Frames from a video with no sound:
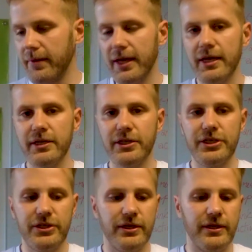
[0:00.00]
In
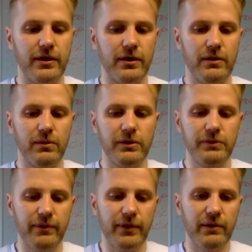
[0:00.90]
addition, what
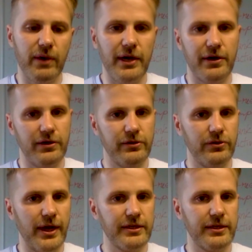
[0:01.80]
we require to
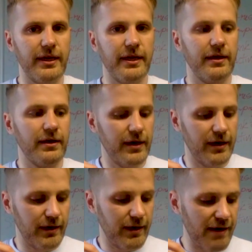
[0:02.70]
actually
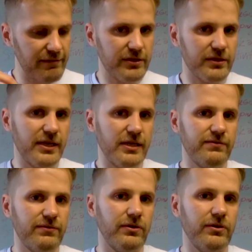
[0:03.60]
have a
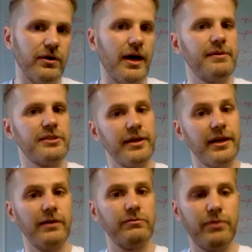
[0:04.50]
successful Amazon
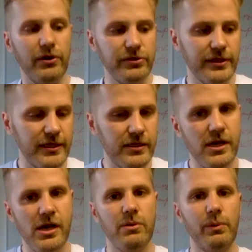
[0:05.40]
account process,
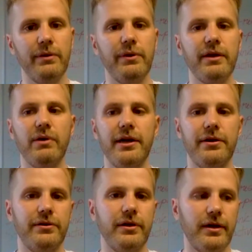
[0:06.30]
we
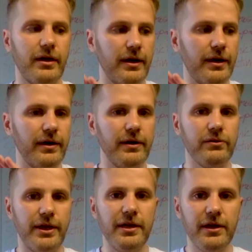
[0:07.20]
require a
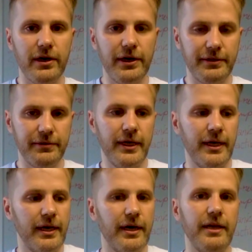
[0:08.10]
credit card.
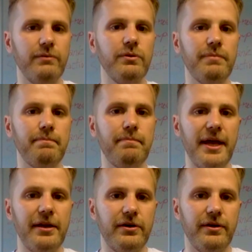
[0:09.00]
It would be
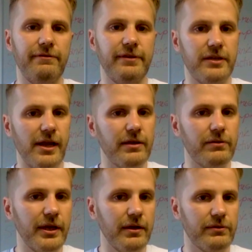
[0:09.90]
better if it's like a
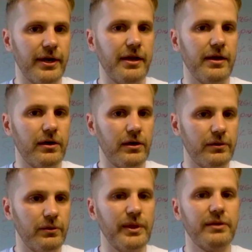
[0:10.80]
real credit card
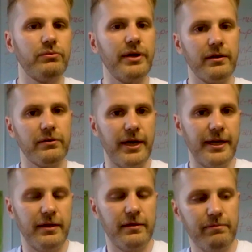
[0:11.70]
with real
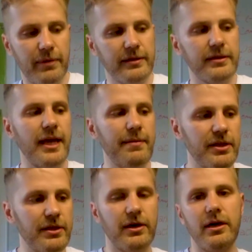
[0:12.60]
credit, but
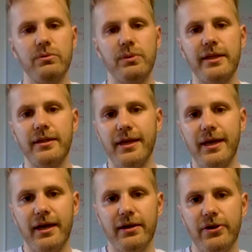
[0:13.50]
debit card with
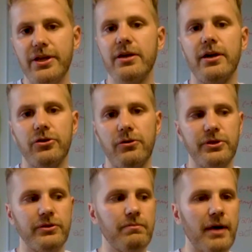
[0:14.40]
credit card
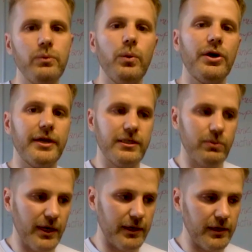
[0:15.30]
option might work as
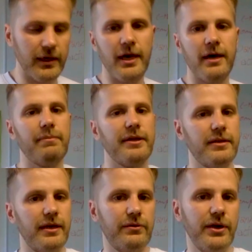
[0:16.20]
well. True. But
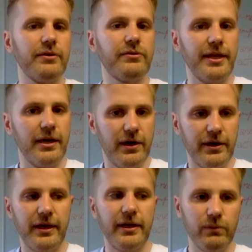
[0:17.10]
the real credit
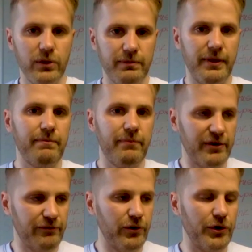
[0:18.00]
card would be
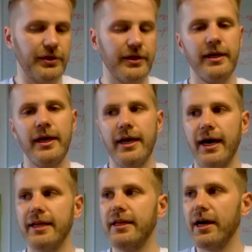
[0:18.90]
preferred.
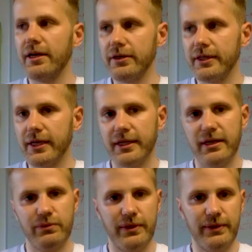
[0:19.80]
And the other thing
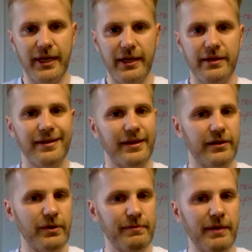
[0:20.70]
that we need,
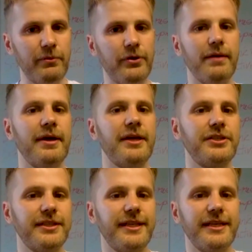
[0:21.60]
remember I
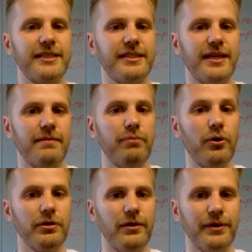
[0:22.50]
mentioned this
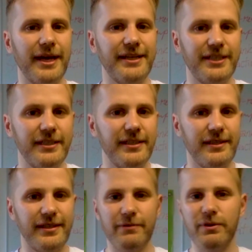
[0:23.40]
port location
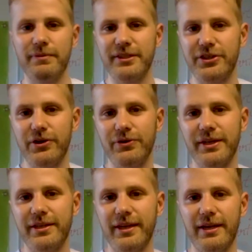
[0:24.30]
that will be shown
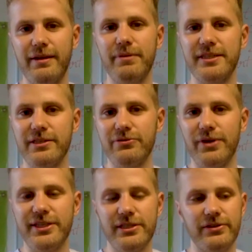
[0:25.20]
in the business
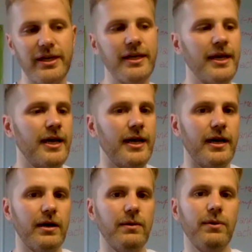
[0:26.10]
registry.
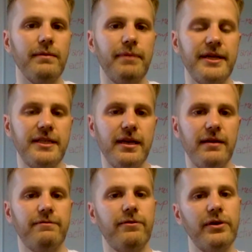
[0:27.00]
Well,
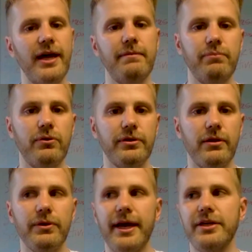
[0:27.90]
basically for that port
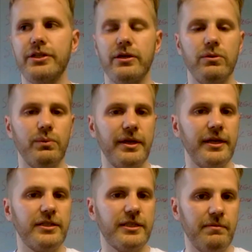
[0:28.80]
location, we
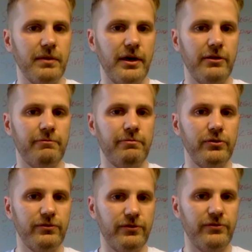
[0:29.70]
need some kind of
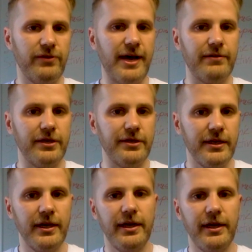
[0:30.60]
proof of
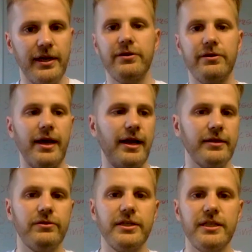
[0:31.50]
address, either
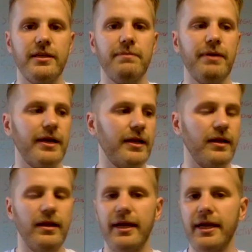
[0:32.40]
electricity
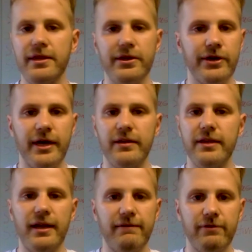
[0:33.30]
bill, internet,
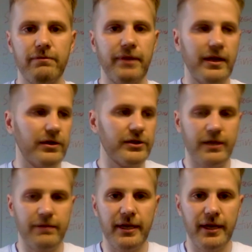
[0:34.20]
telephone bill, or
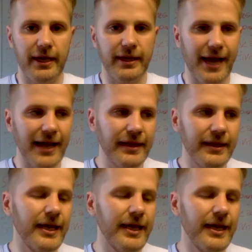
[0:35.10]
something like that.